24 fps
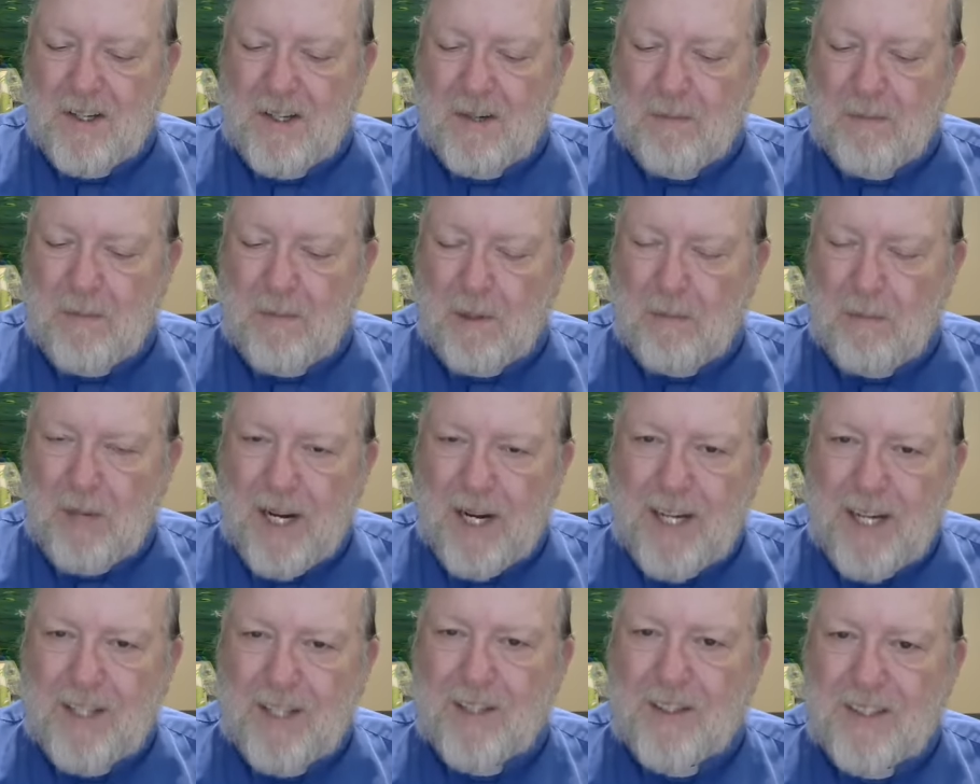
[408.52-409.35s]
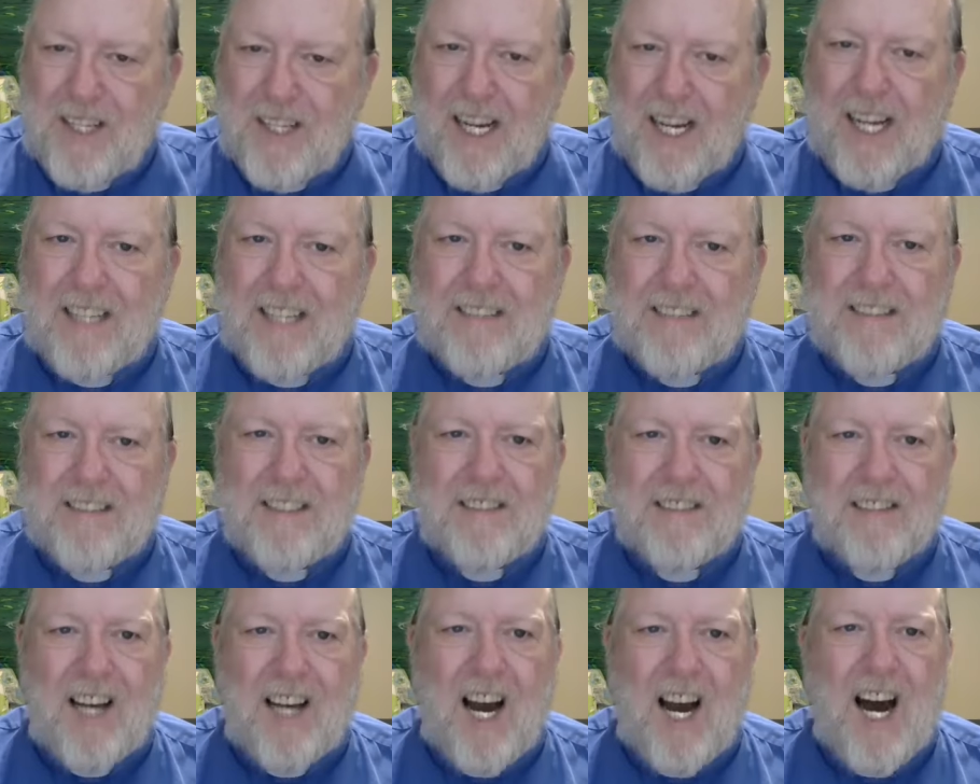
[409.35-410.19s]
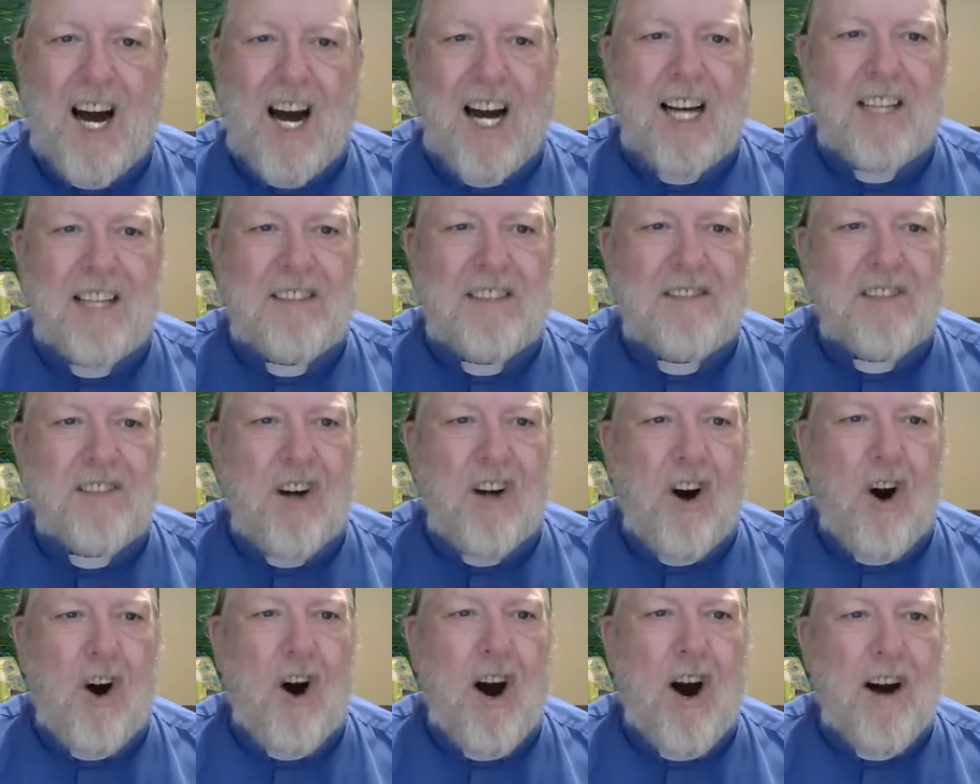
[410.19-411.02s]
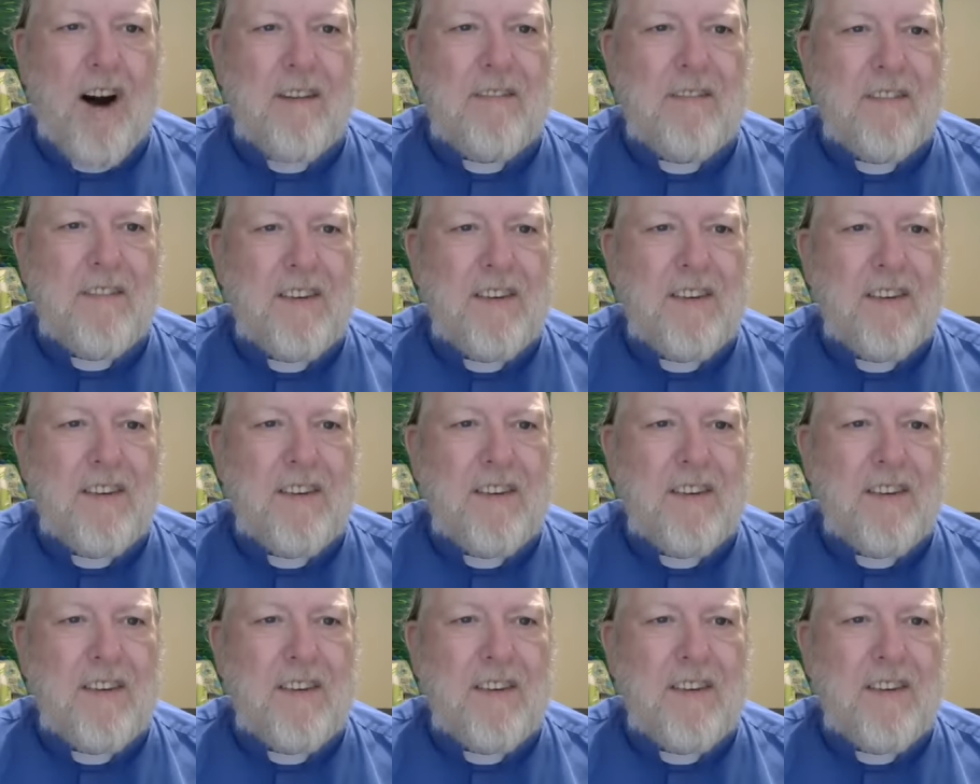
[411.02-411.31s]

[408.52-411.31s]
But Peter takes his eyes off